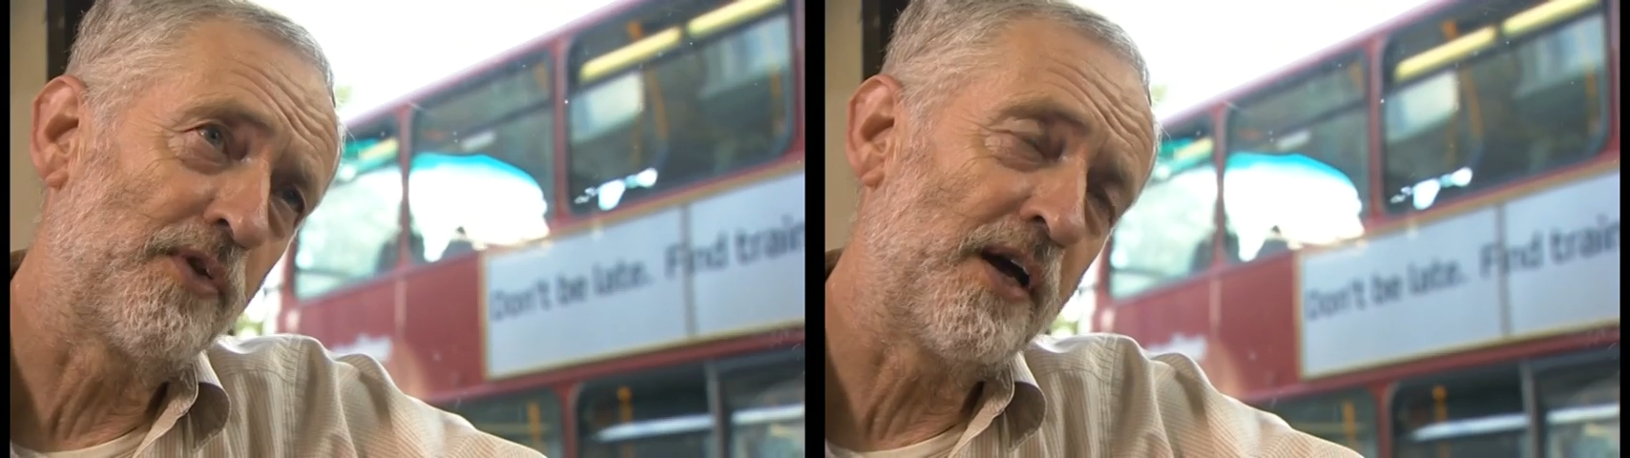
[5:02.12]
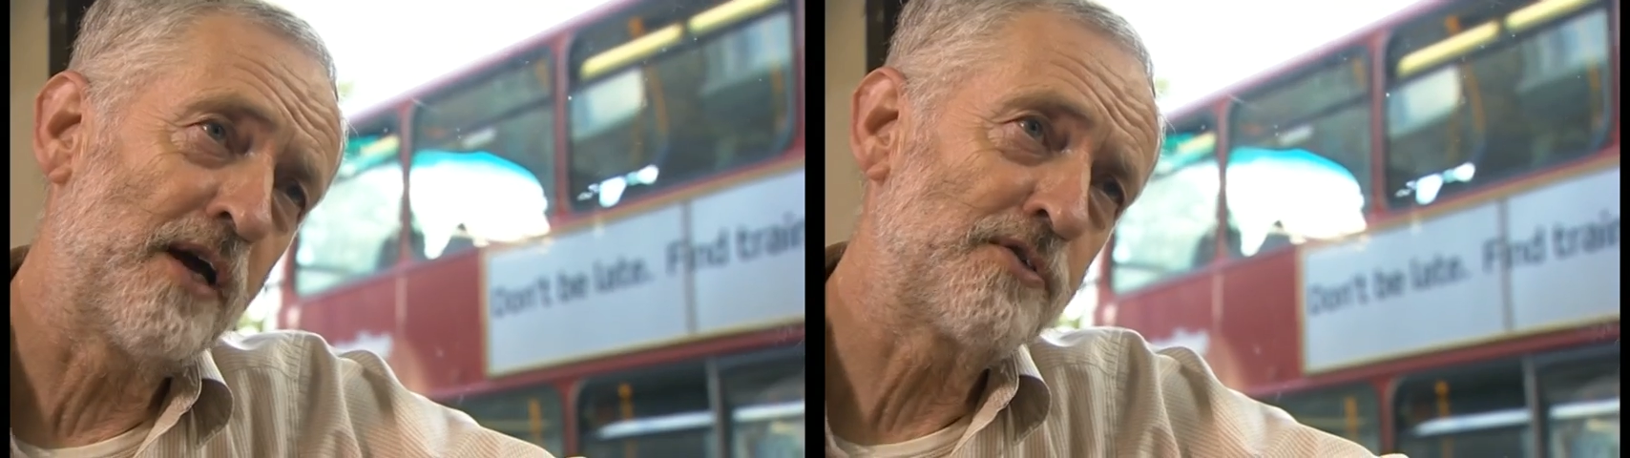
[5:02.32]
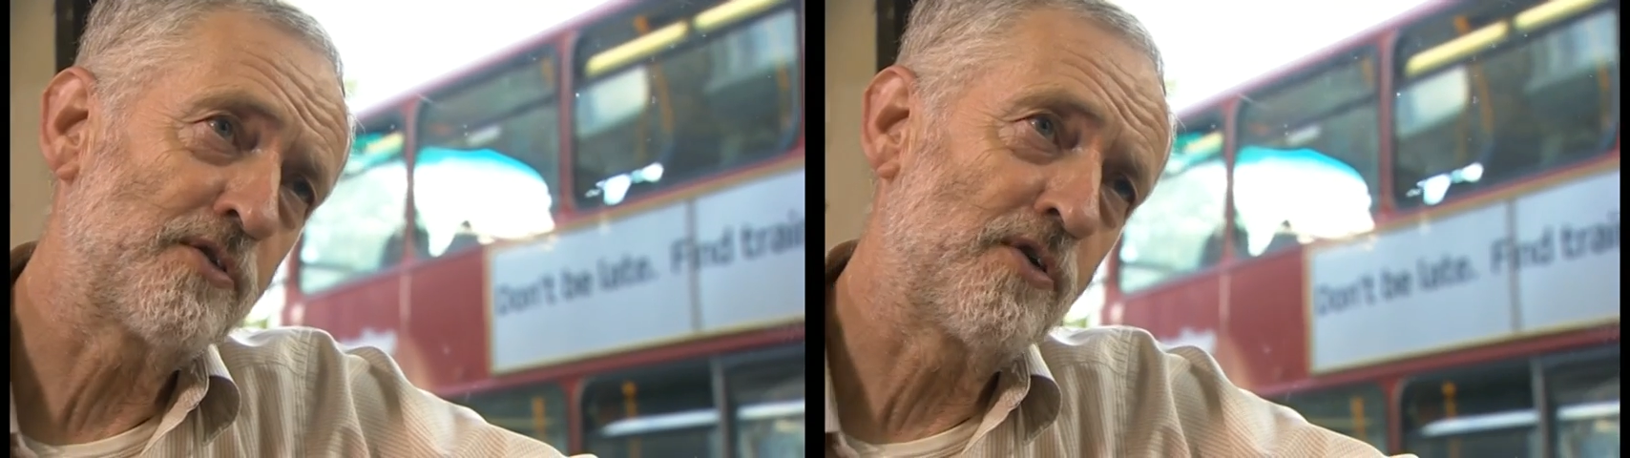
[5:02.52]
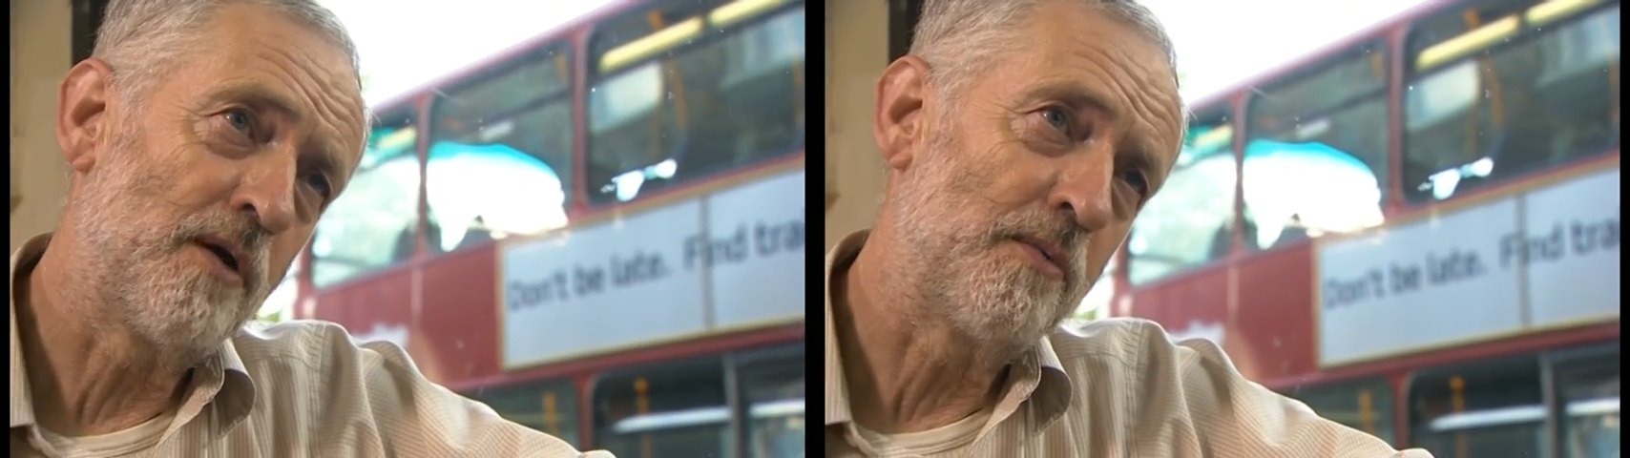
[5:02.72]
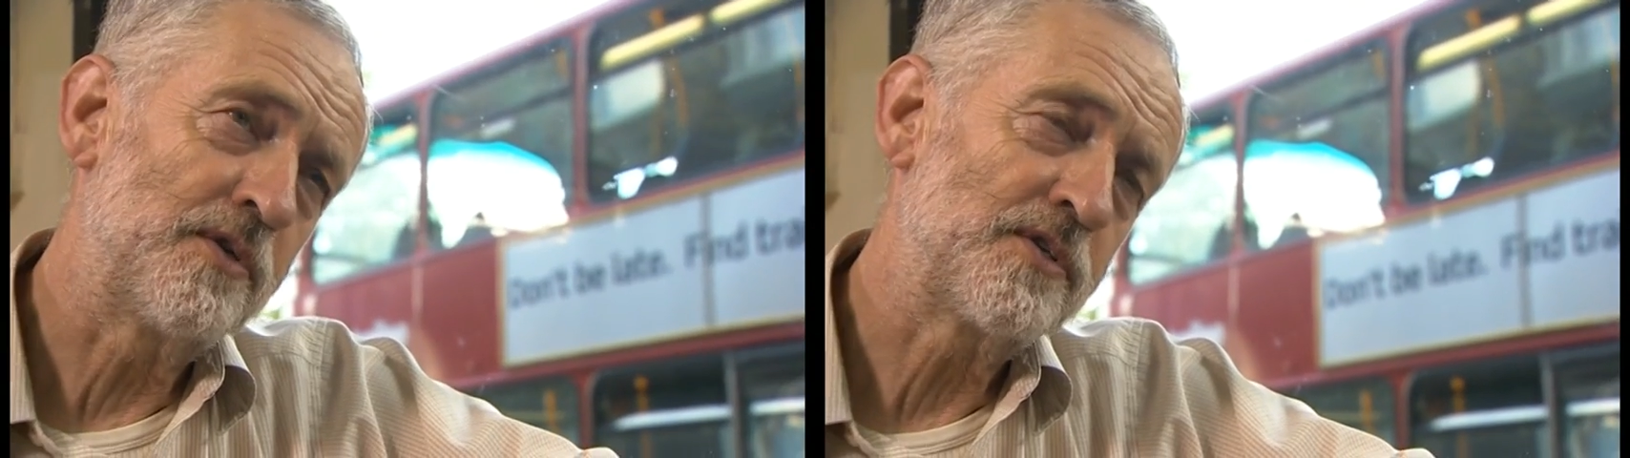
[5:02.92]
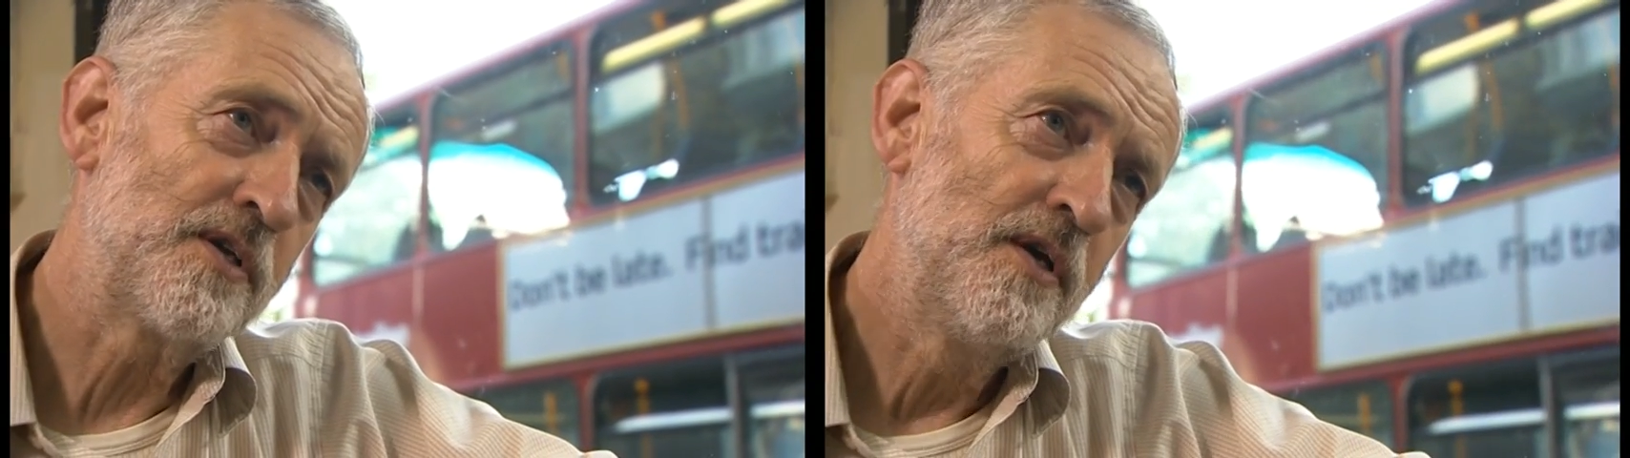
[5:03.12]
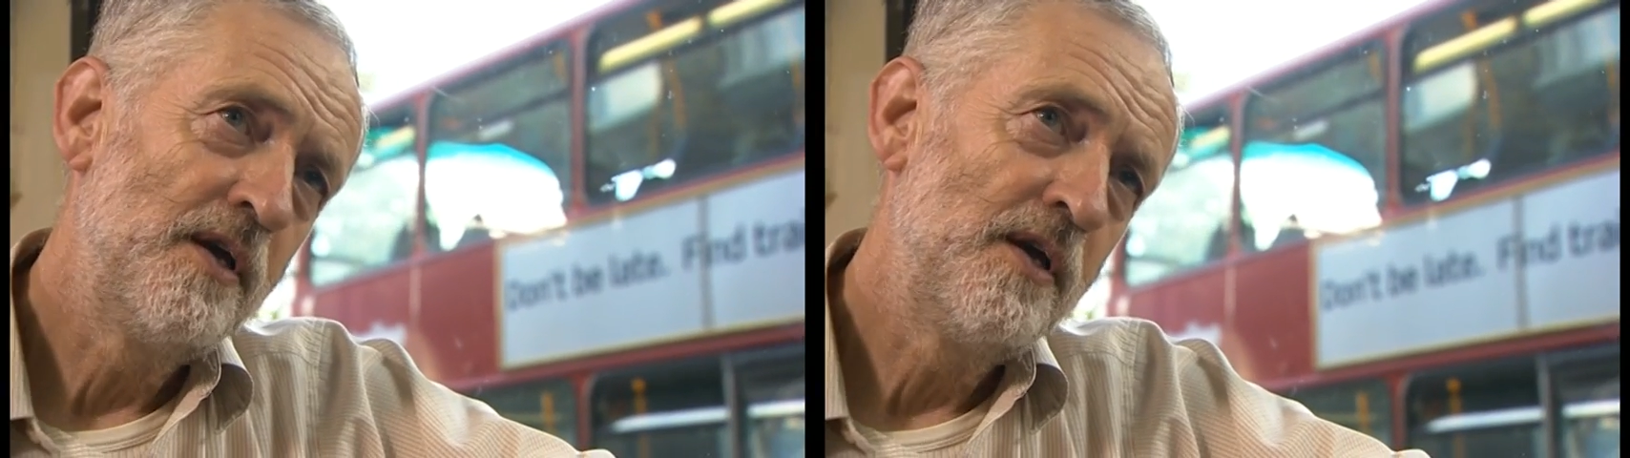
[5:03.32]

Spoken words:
of the House of Commons,